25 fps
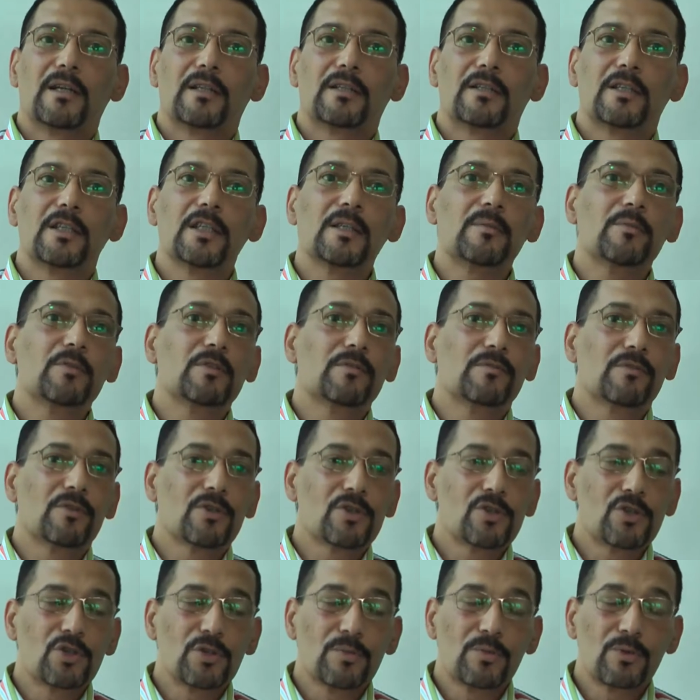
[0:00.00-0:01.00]
Treatment of
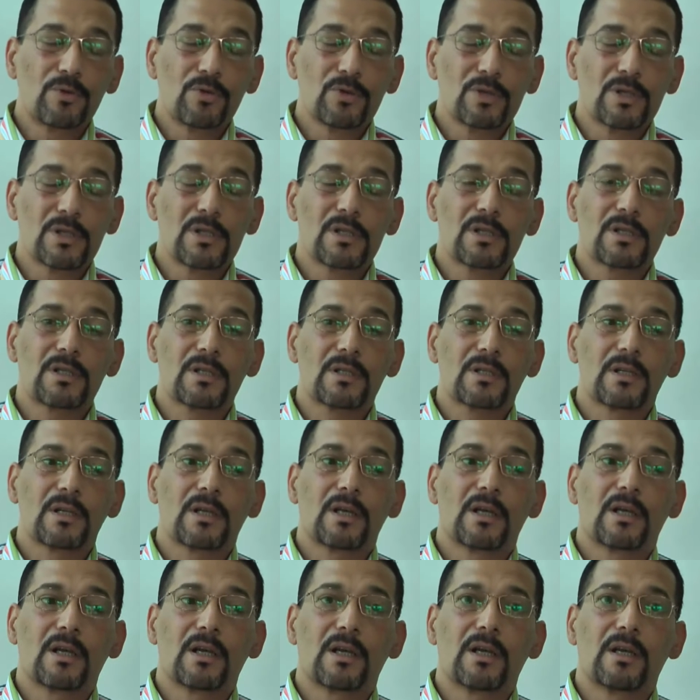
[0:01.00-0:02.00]
osteoporosis,
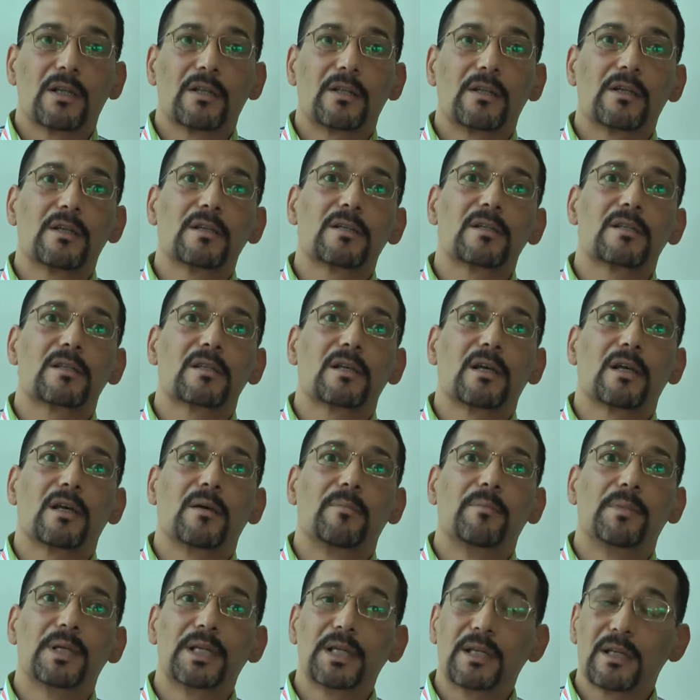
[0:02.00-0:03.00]
there is
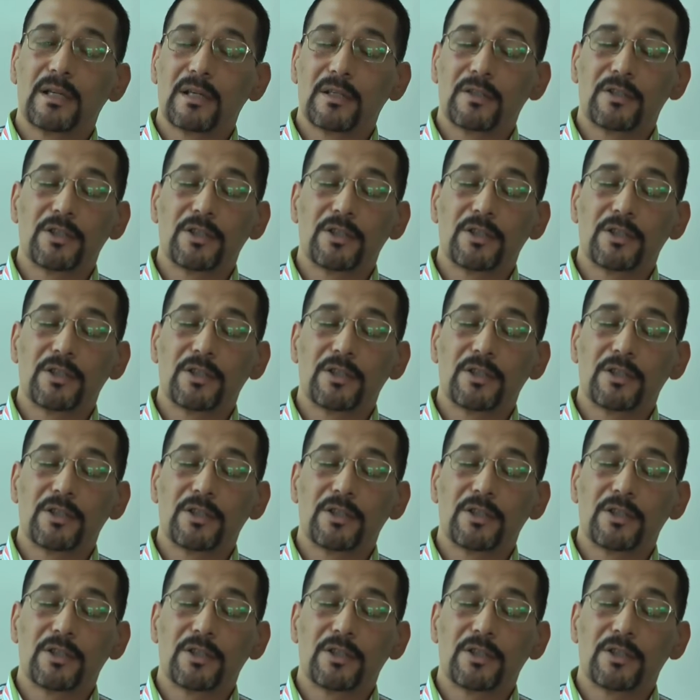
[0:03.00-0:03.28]
medical